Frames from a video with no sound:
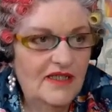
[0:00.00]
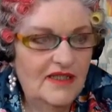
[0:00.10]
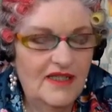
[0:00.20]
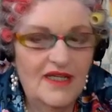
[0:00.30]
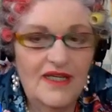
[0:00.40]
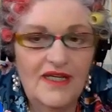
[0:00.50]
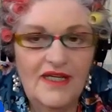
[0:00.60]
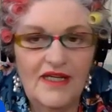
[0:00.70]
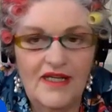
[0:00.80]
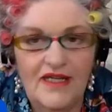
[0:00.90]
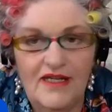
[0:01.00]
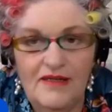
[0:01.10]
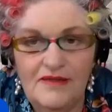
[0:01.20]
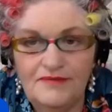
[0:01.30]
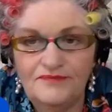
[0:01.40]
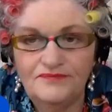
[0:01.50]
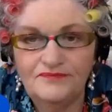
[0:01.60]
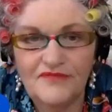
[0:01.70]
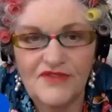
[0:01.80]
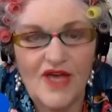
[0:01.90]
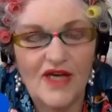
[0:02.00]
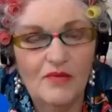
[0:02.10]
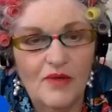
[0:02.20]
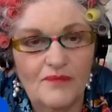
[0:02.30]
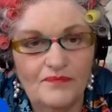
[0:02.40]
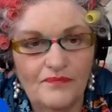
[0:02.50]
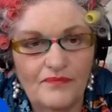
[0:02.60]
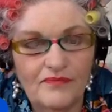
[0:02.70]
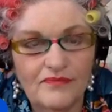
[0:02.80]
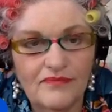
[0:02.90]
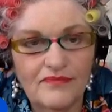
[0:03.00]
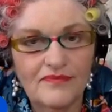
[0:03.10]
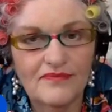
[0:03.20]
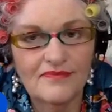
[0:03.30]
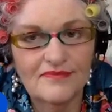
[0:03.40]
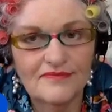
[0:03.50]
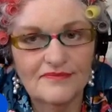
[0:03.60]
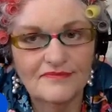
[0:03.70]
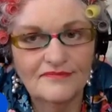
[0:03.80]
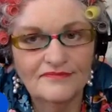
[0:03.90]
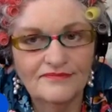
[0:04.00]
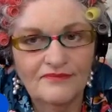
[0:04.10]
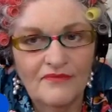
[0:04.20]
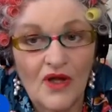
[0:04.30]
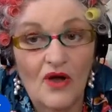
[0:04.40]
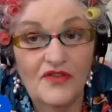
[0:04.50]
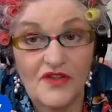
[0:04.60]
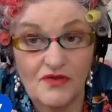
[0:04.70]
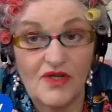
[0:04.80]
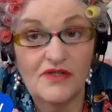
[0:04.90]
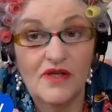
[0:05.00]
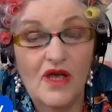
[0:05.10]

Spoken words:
do you think eBay is limiting traffic? Or do you think that...